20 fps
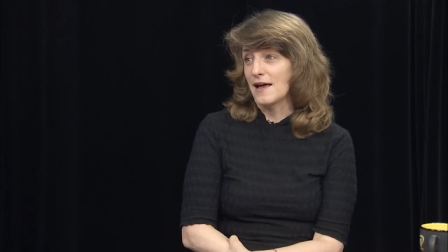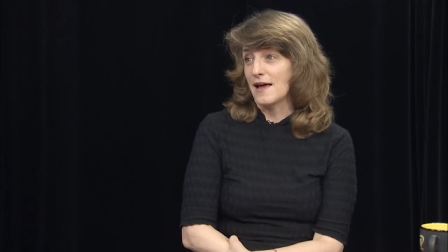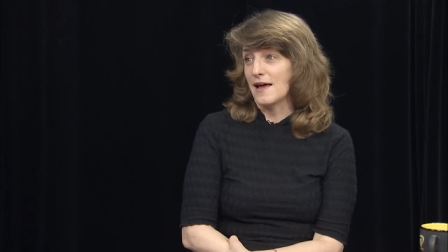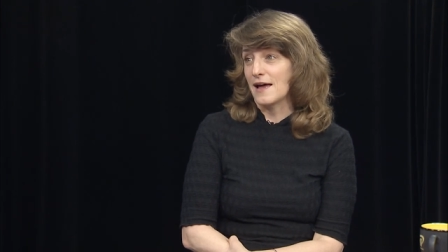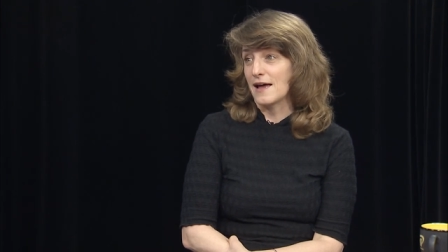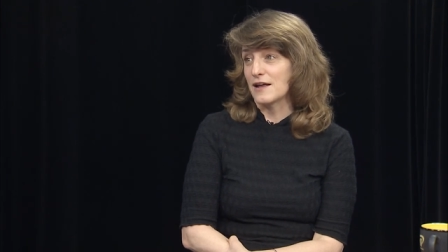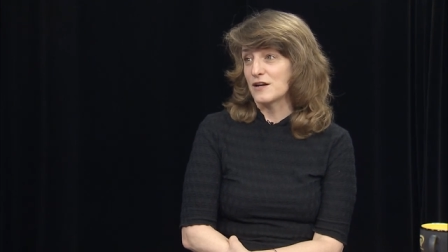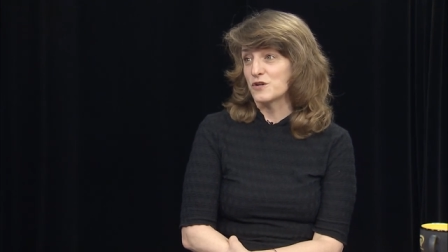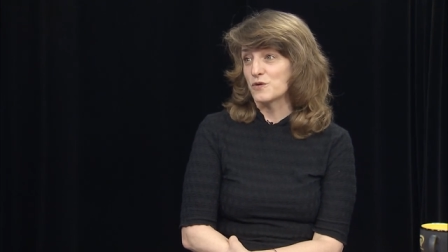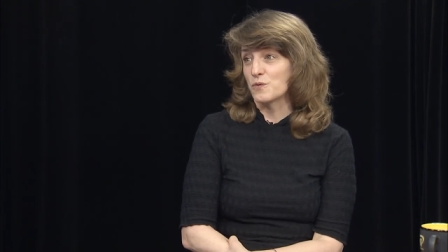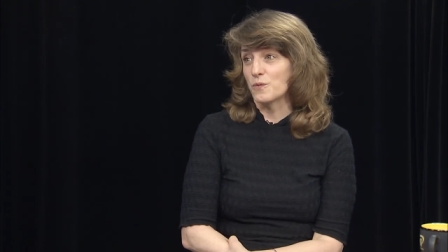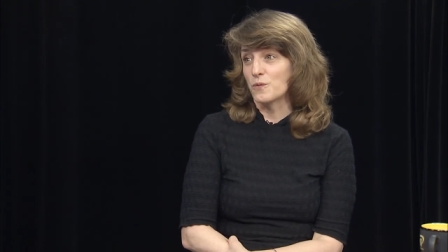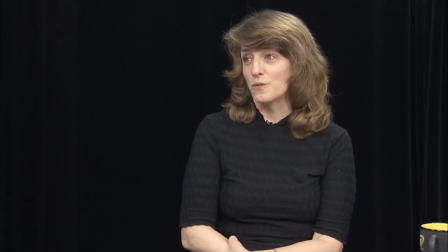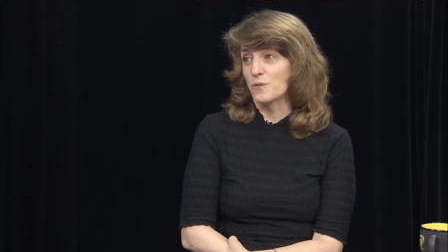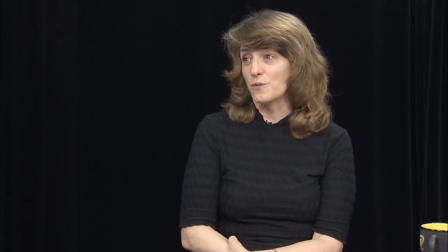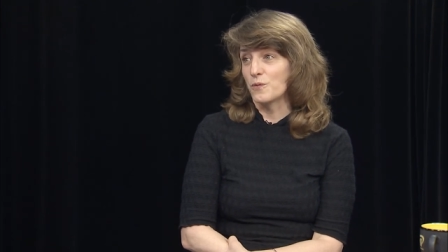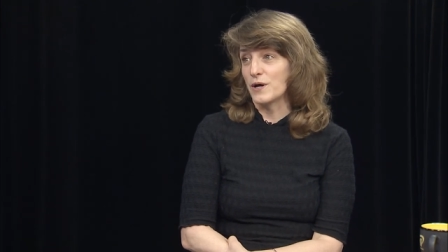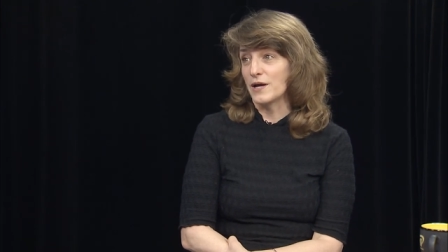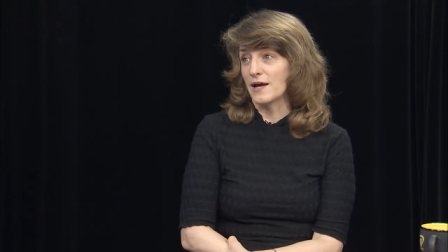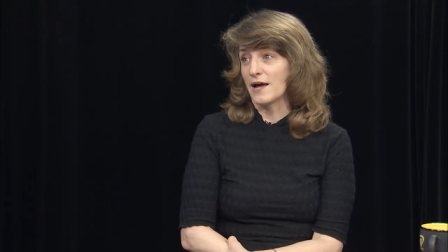and
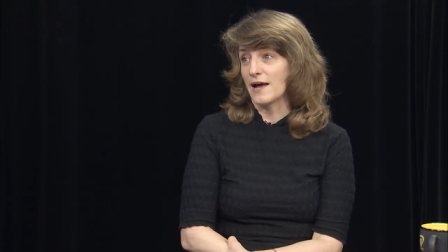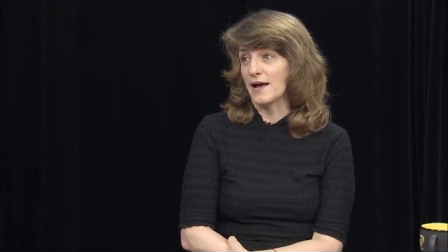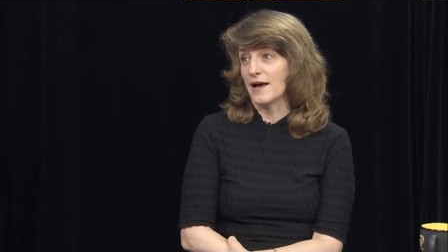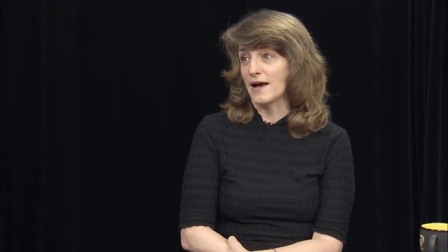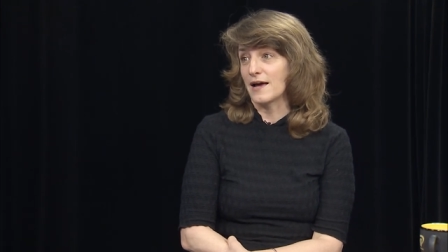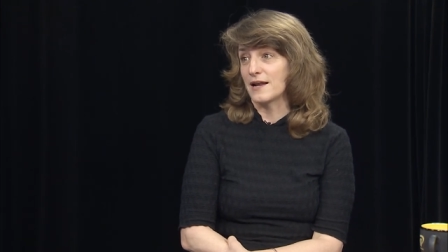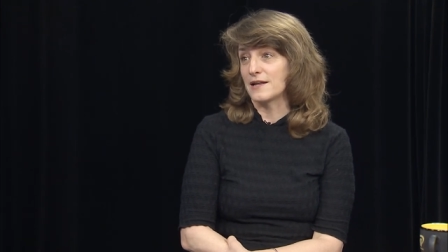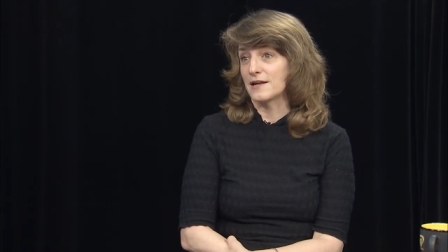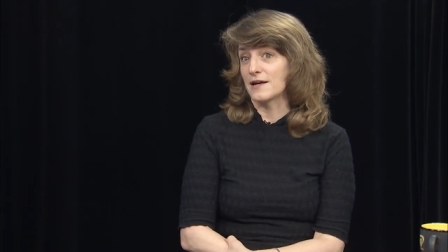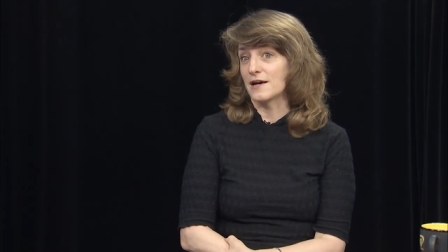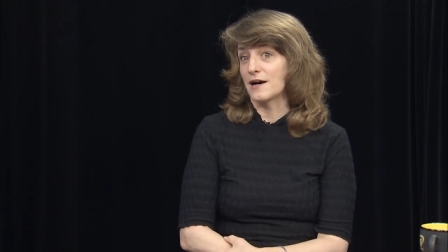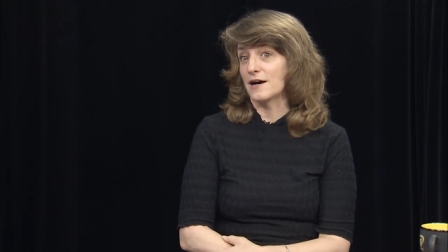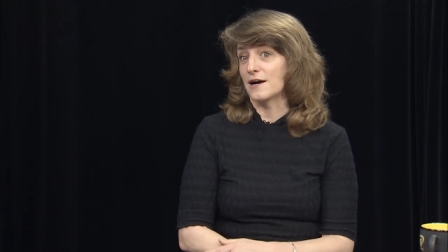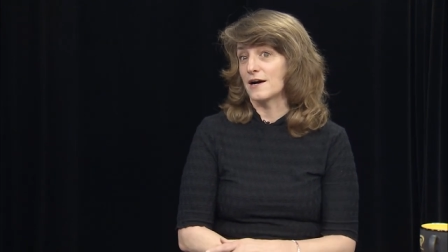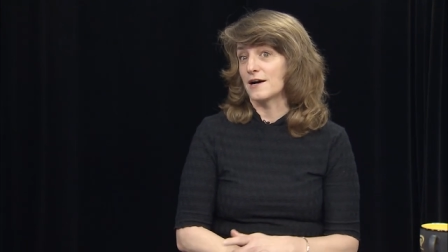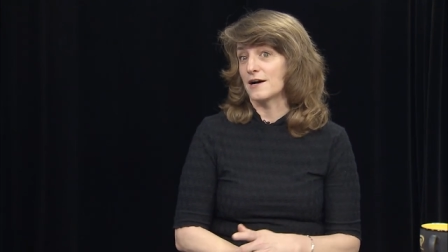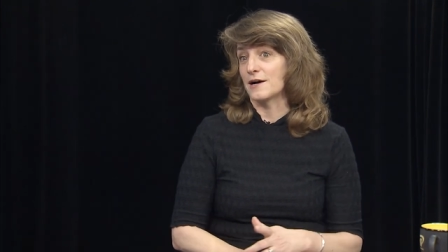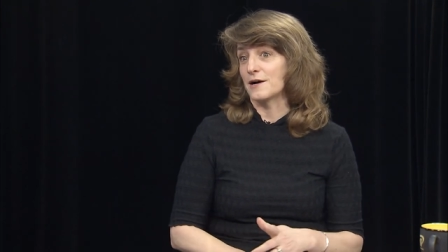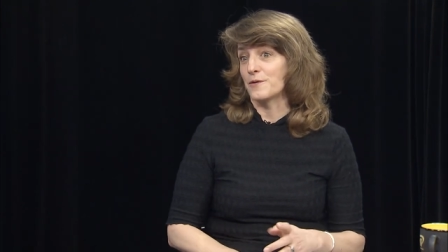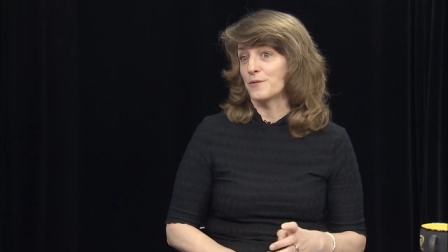we had
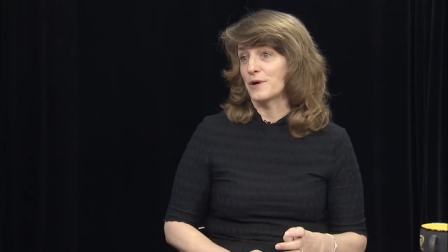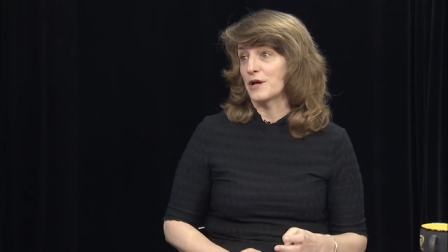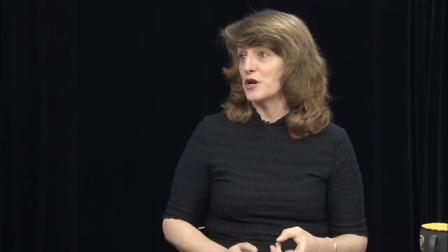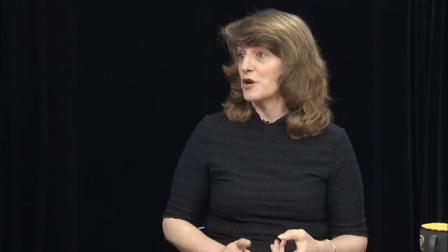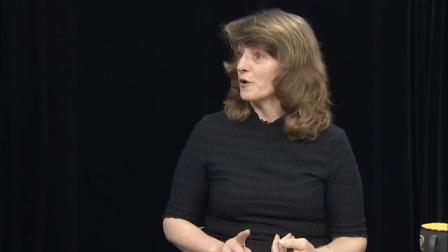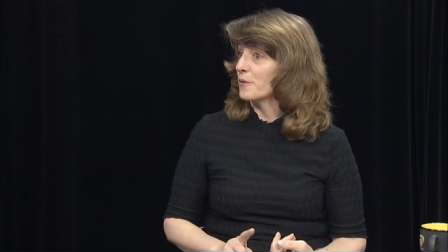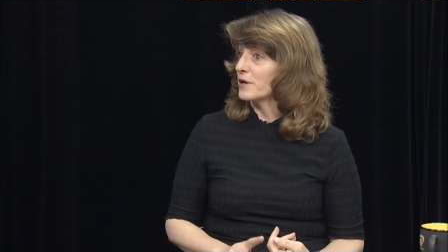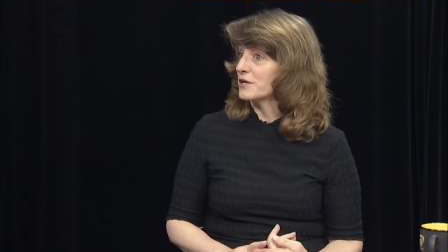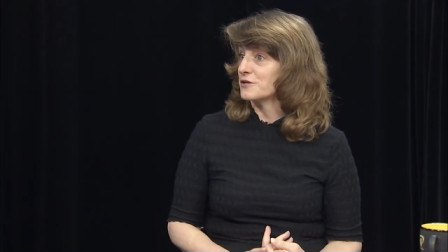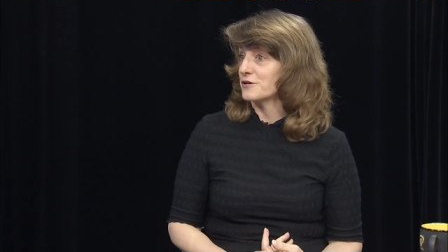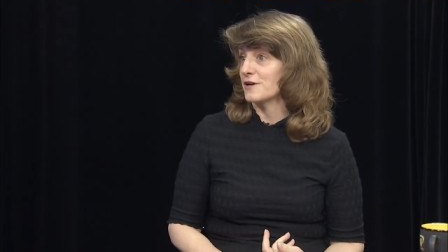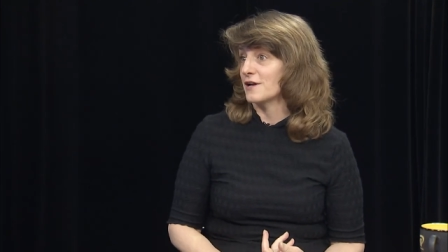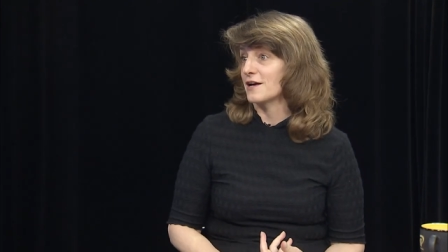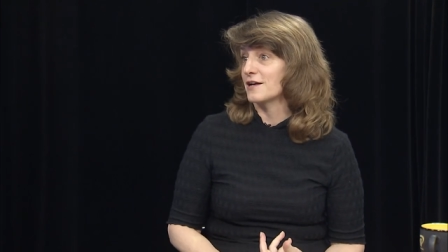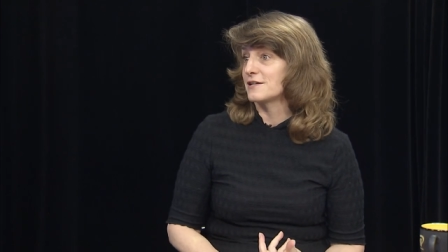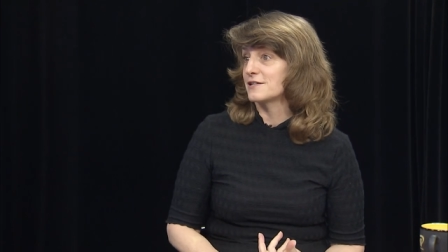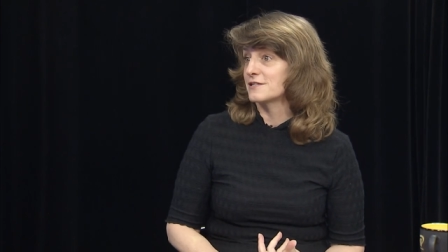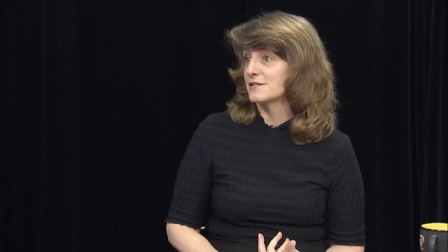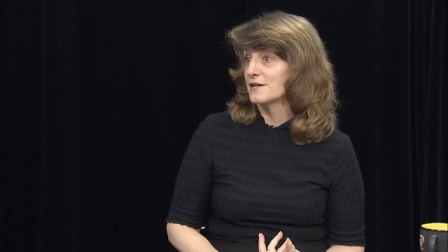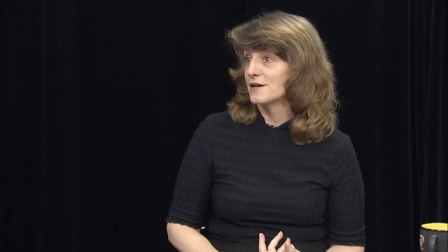uh, we had no
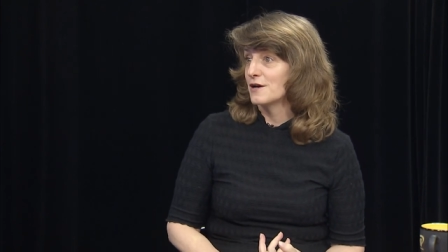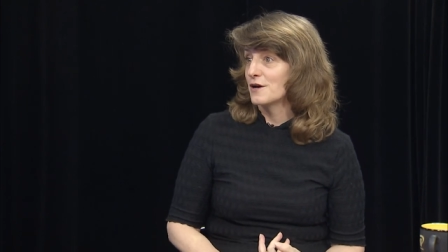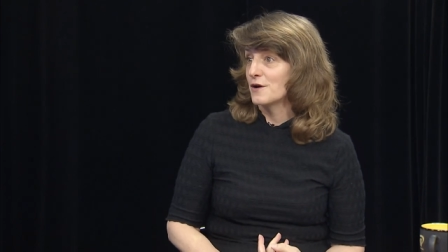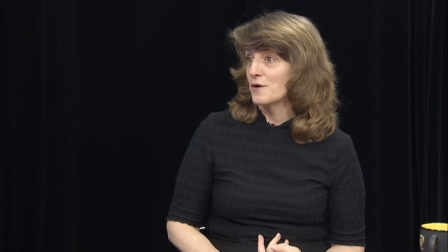internet.